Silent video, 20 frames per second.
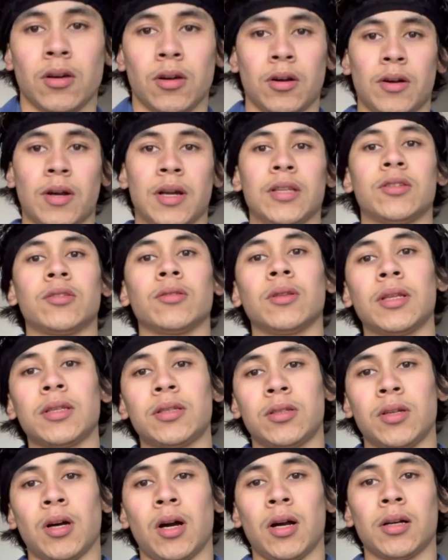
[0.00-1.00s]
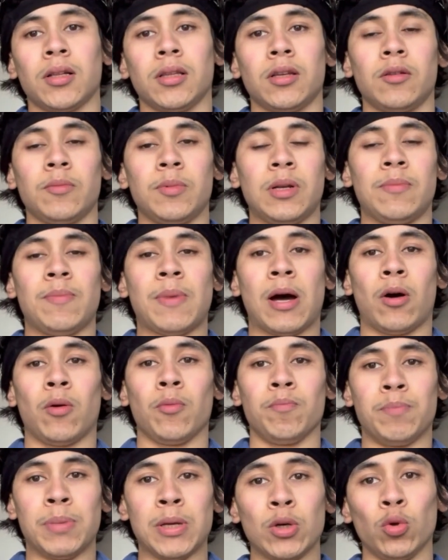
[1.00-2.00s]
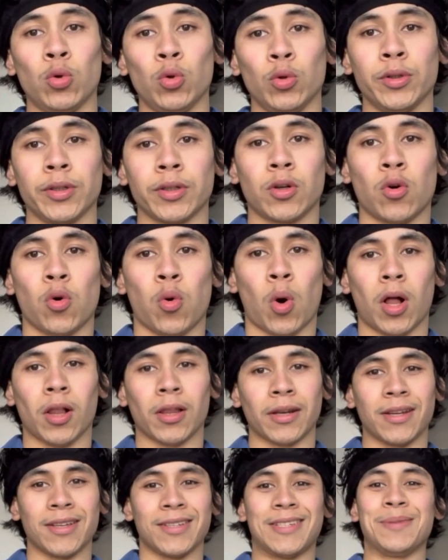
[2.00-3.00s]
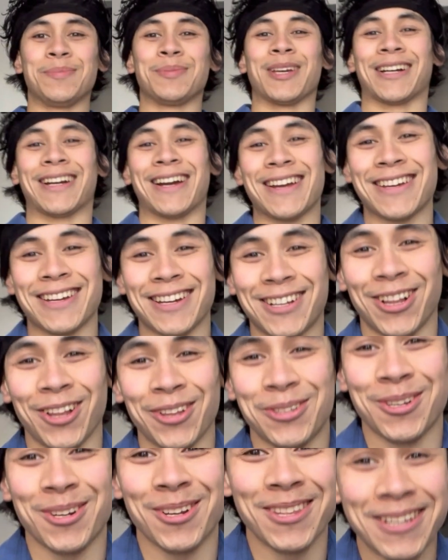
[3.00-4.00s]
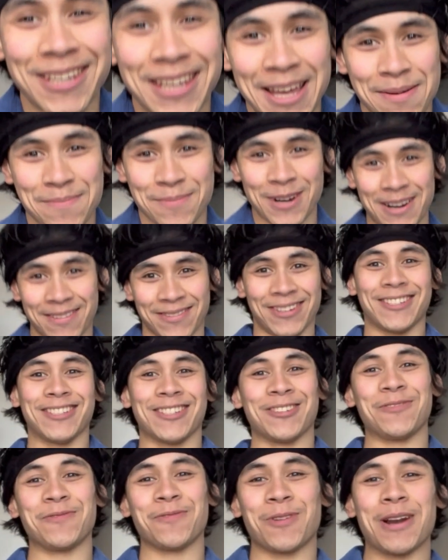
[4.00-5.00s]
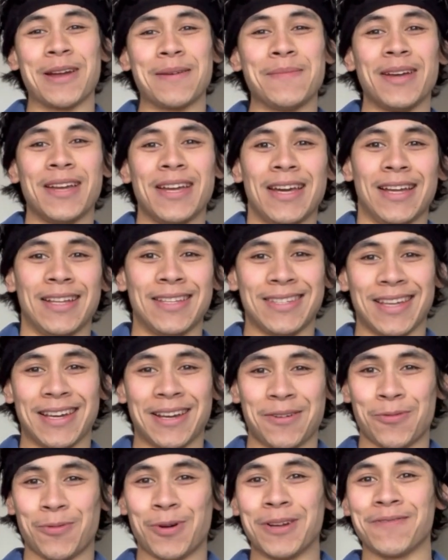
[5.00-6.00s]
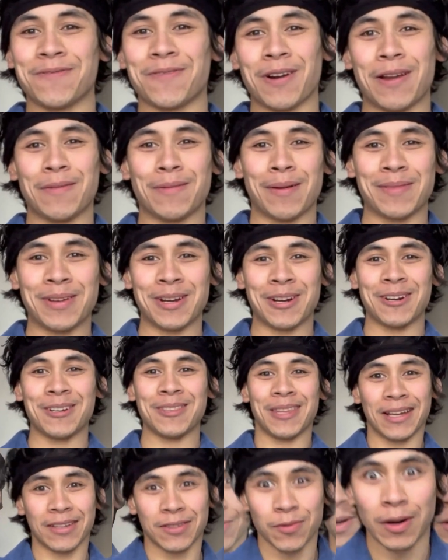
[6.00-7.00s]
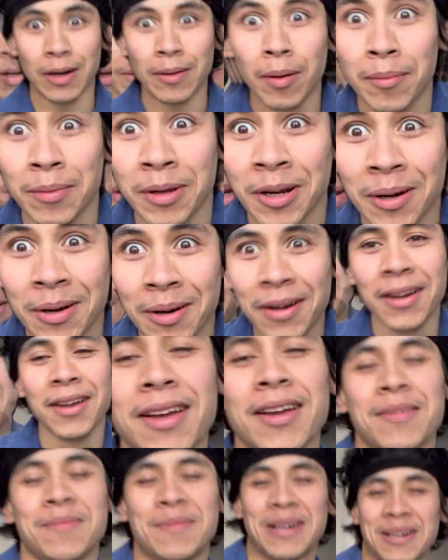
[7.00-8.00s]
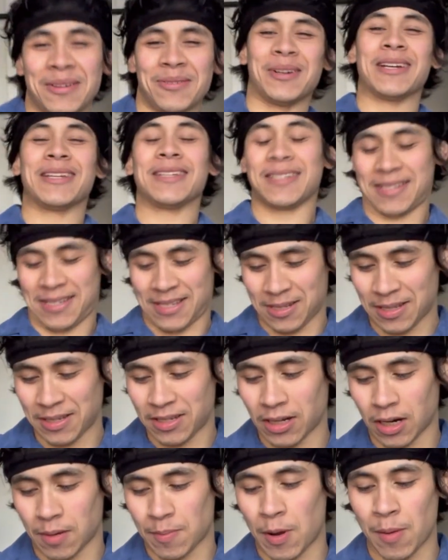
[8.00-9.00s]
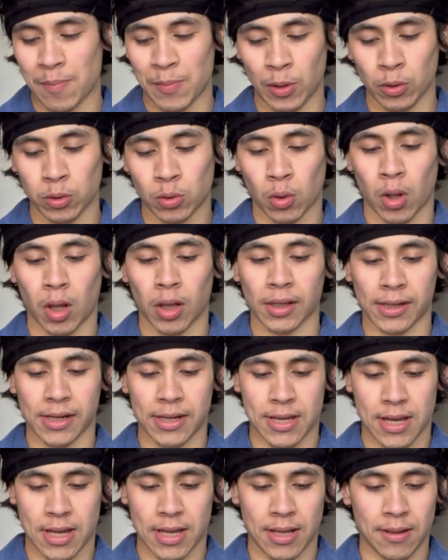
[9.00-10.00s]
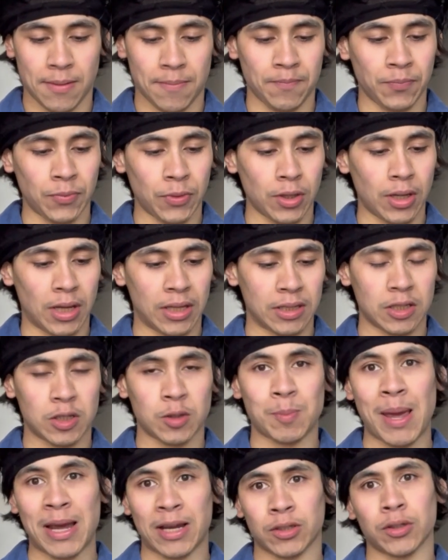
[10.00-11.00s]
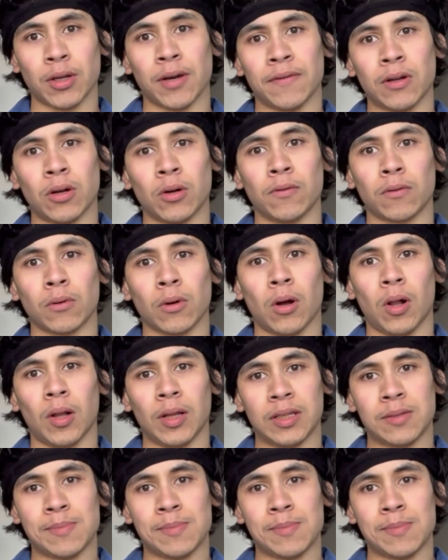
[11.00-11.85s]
All right, so let's talk a little bit about build quality. Seems like I get closer to the camera every single frame. It's like one frame I'm here, next frame I'm here. But anyways, so let's talk about build quality and the specs of it overall. It's